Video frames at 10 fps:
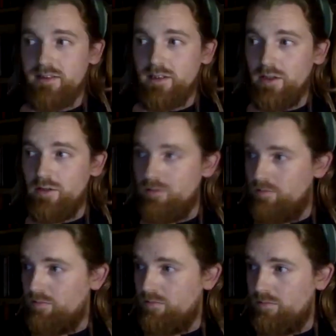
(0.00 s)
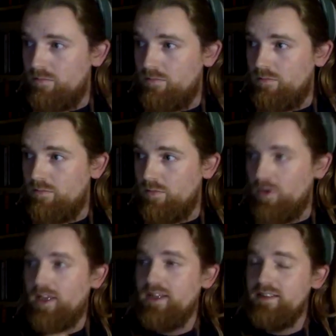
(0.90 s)
to
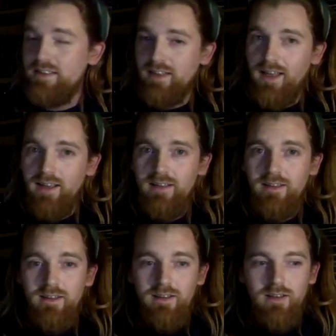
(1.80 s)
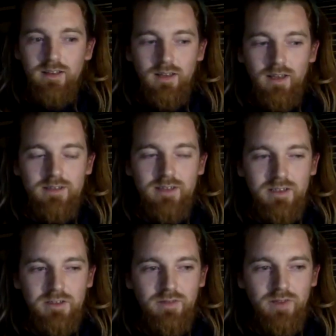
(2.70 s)
look into that, I
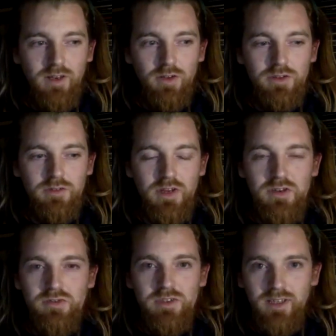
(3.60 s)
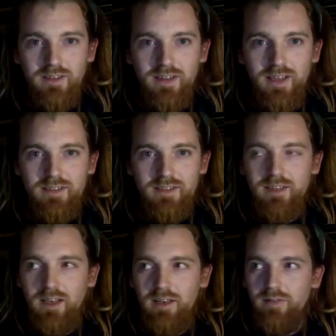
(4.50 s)
started to find lots of interesting things.
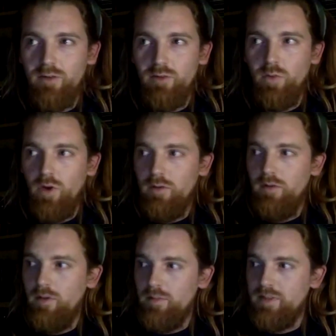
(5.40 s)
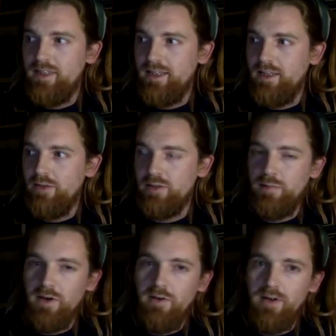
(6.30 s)
And I found one particular
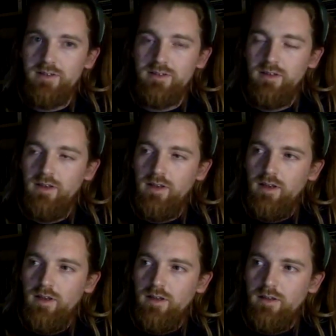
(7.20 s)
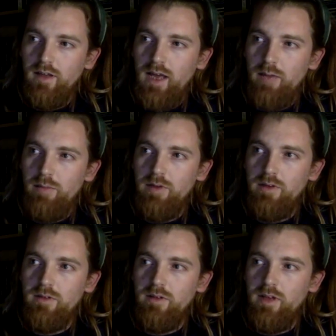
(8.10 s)
experience that
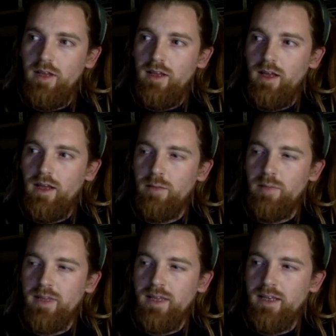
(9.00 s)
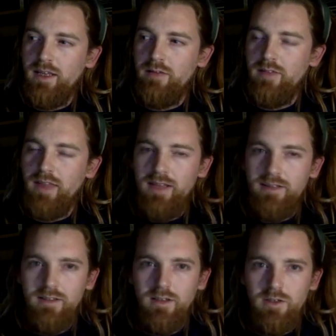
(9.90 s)
happened at the beginning of the
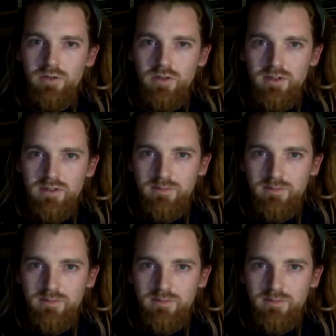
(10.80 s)
1800s.